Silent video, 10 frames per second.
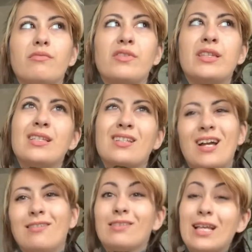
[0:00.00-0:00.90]
this kind
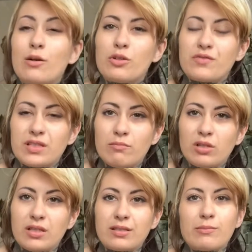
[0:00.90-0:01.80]
of language of
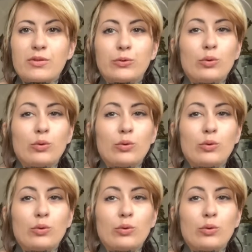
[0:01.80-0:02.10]
symbolism through